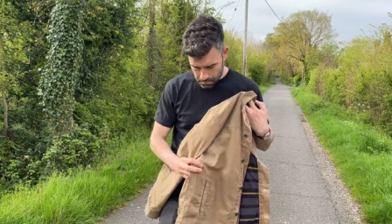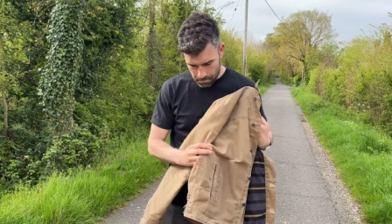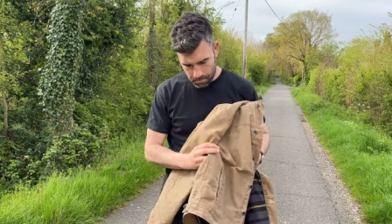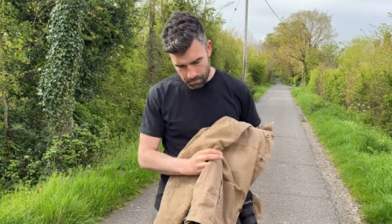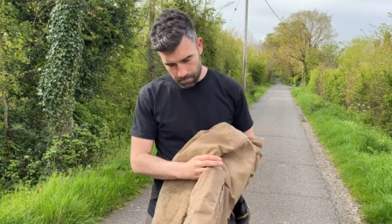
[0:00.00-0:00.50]

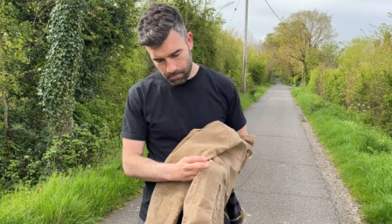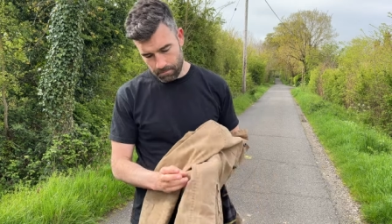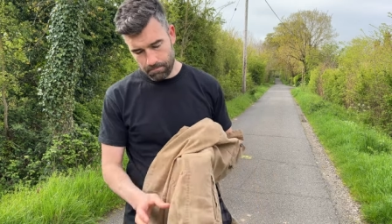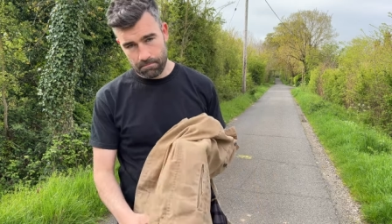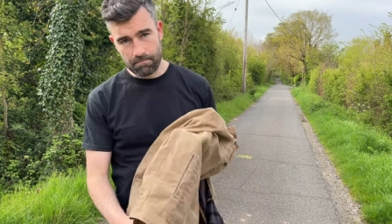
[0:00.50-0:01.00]
your
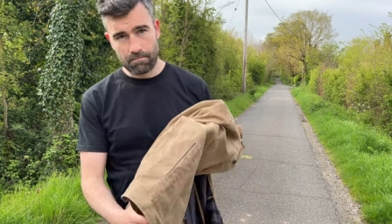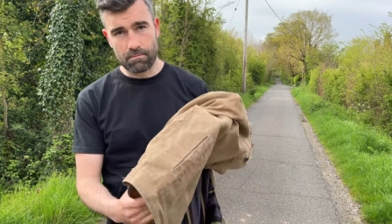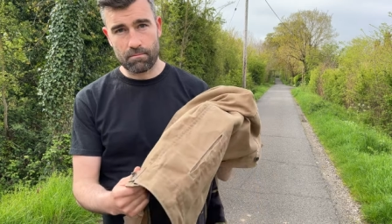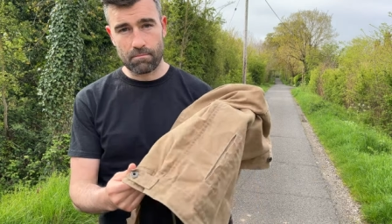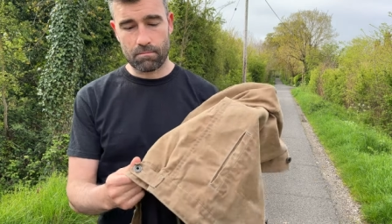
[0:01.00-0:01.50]
cinch
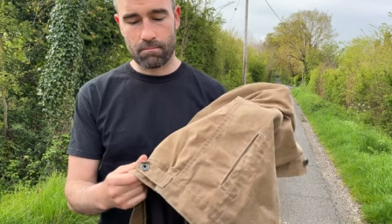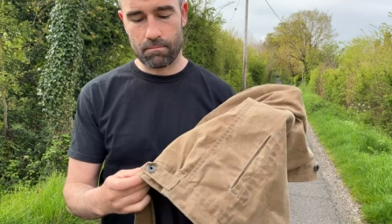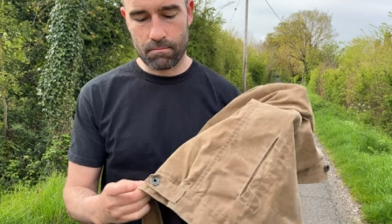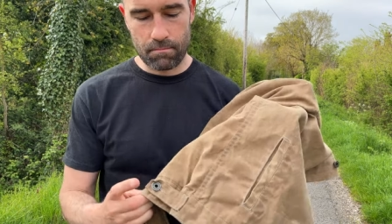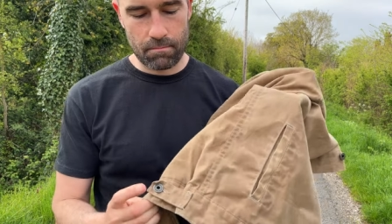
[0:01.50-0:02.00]
tabs on the
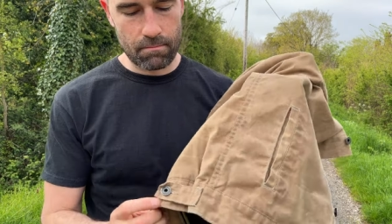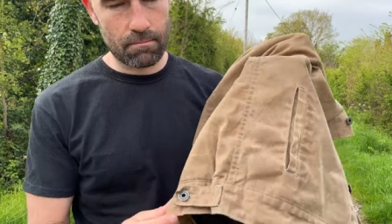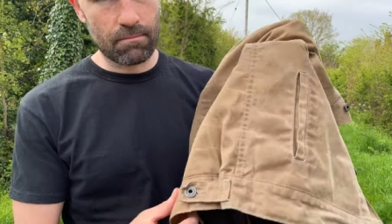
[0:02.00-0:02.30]
side that you can